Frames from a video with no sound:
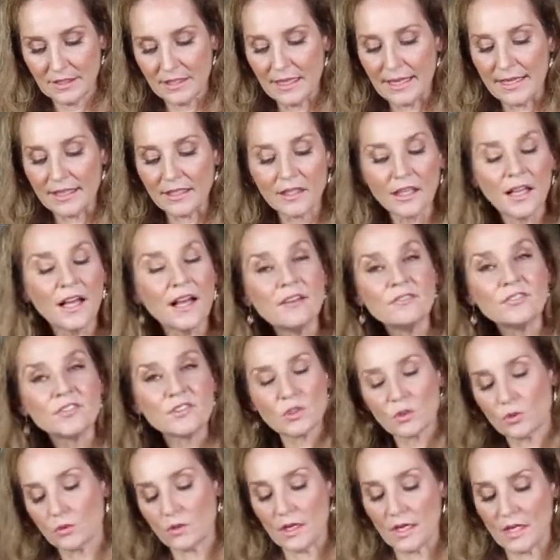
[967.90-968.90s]
I love
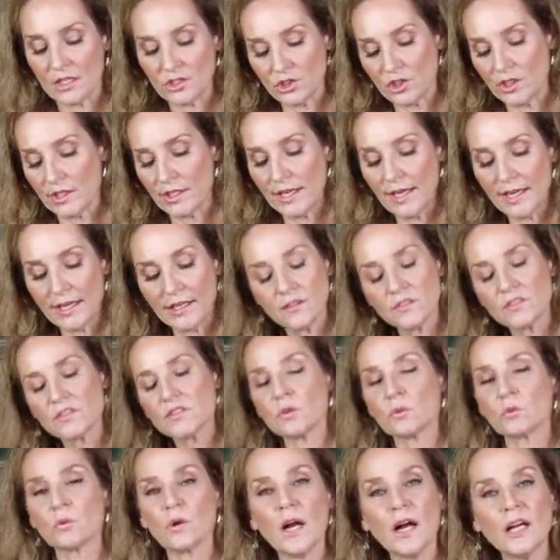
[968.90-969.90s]
sriracha, and
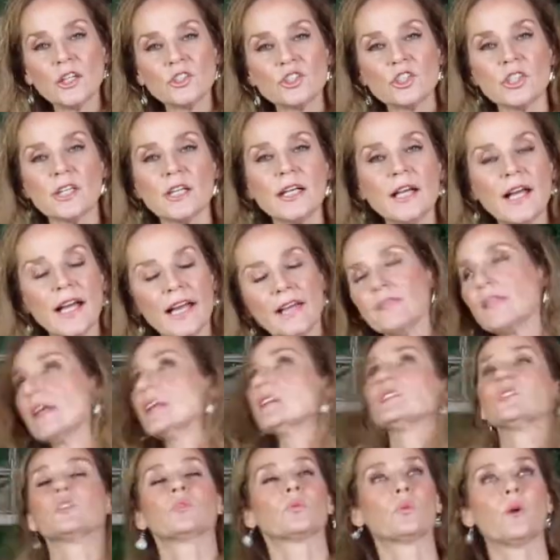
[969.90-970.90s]

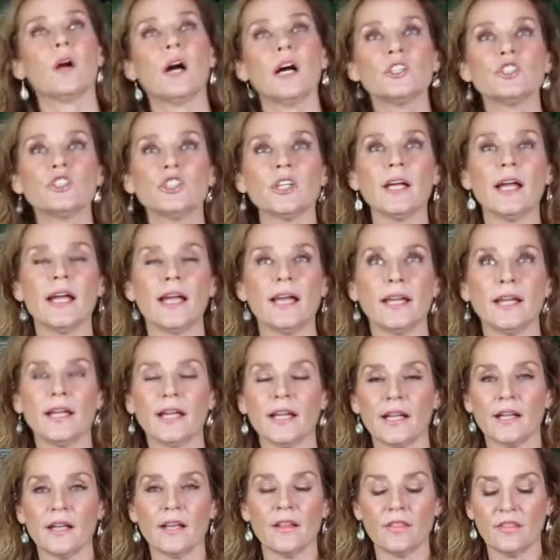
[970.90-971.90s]
that sriracha
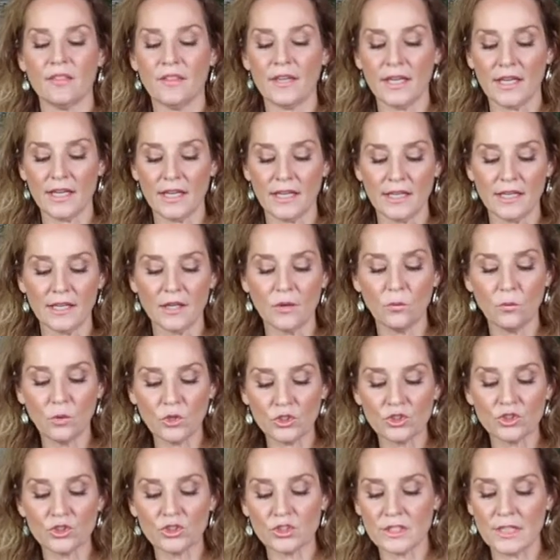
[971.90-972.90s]
and the
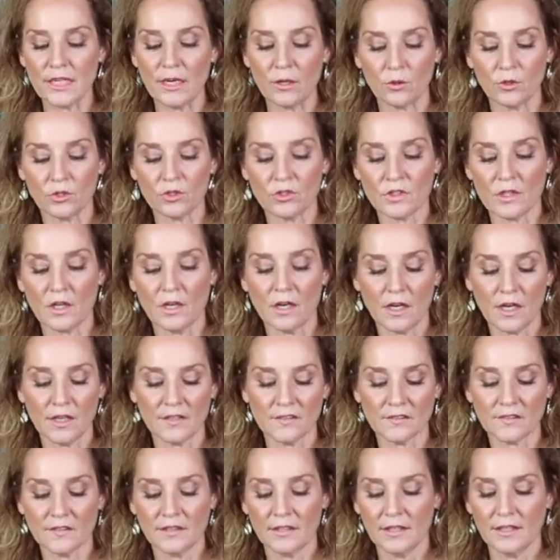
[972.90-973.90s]
Worcester sour
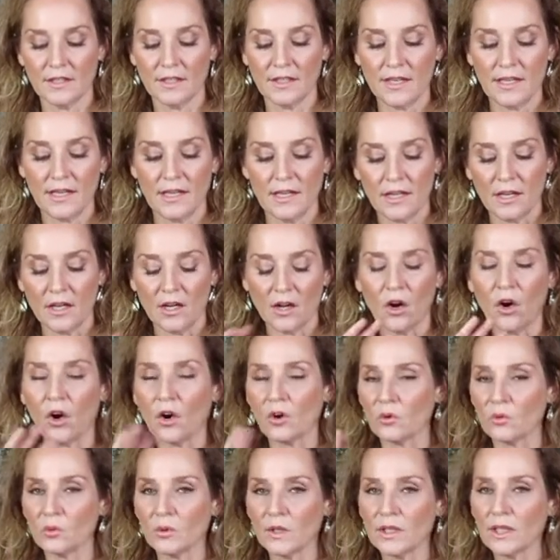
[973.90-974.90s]
sauce
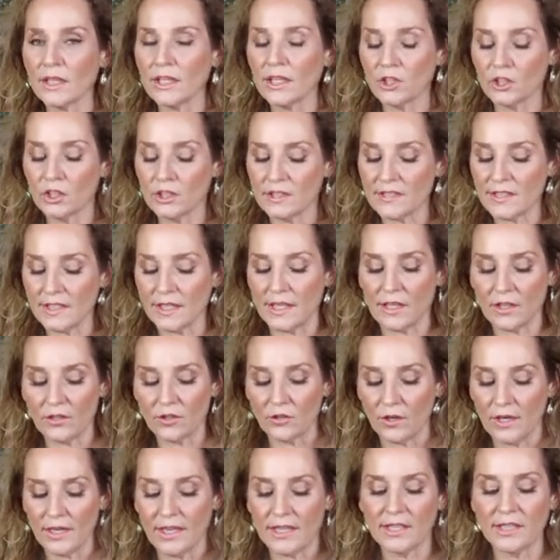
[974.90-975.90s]
are really good together
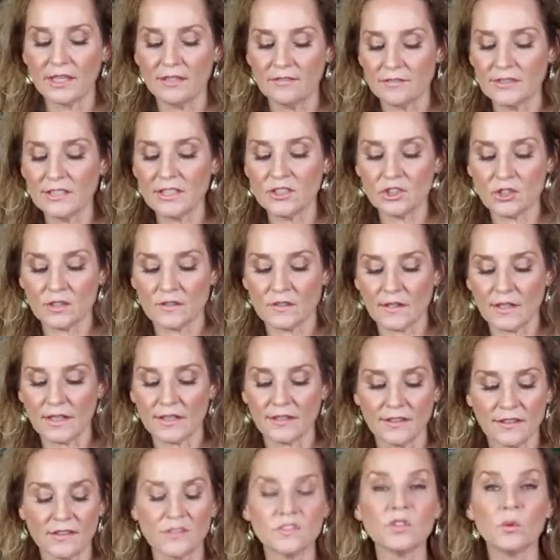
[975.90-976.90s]
in dishes like
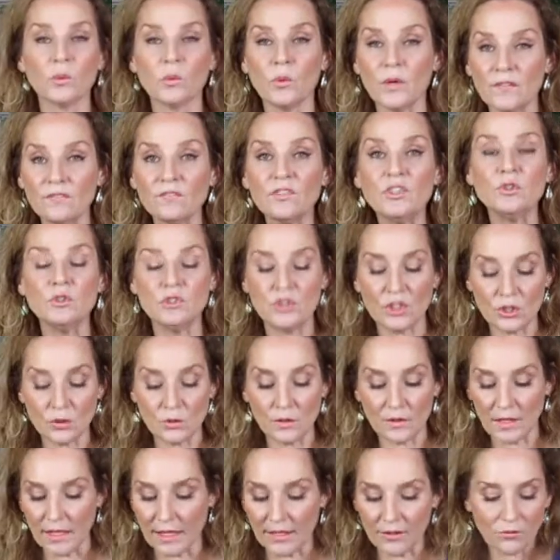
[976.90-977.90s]
this. So if you do
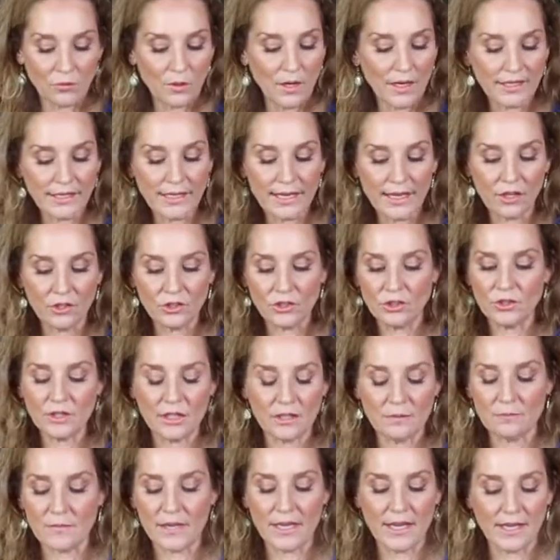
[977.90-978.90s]
it, like right now, you
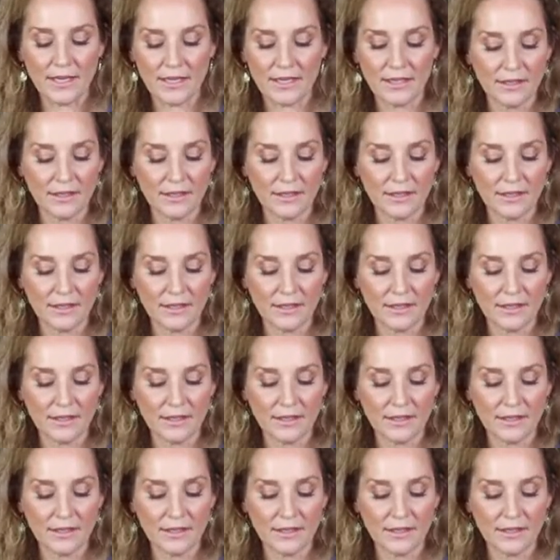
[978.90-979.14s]
could make,